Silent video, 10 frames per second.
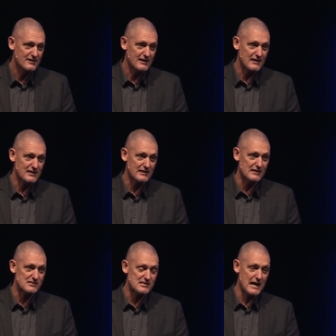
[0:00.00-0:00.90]
And I think
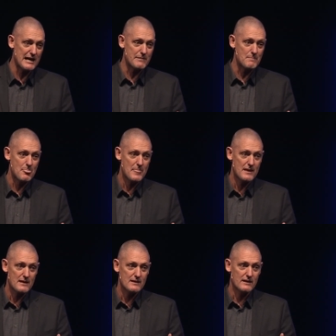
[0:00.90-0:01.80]
it's time,
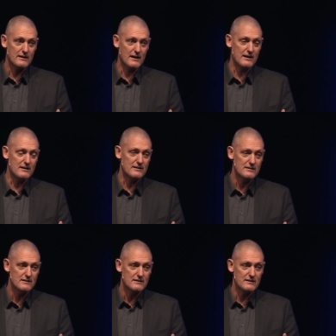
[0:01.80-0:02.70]
again,
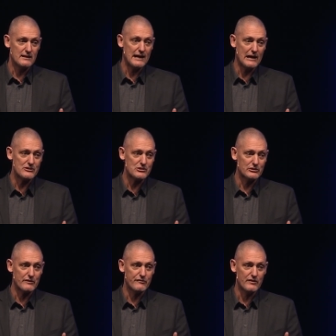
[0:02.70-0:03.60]
in the
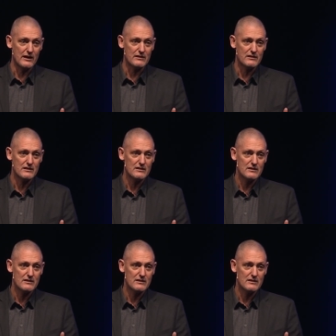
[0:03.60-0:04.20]
household of faith,